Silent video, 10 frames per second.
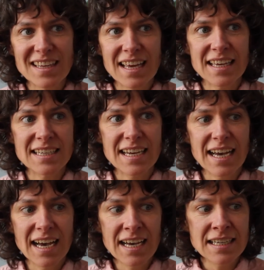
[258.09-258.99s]
And I
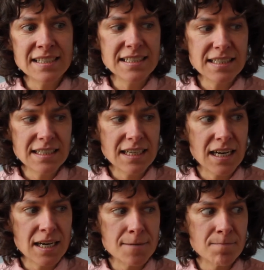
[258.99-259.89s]
had
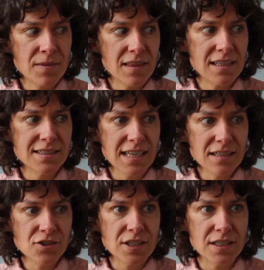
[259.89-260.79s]
the
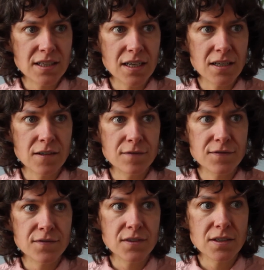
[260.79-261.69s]
intention
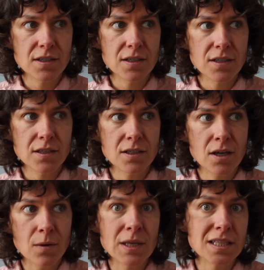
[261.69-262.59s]
of
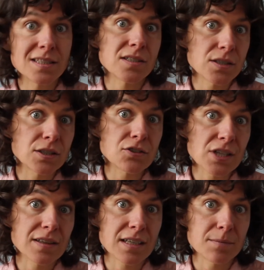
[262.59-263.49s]
going into search
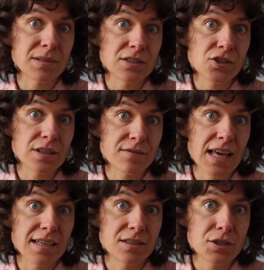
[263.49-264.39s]
at the completion of
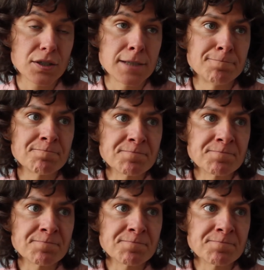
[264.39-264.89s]
that interim.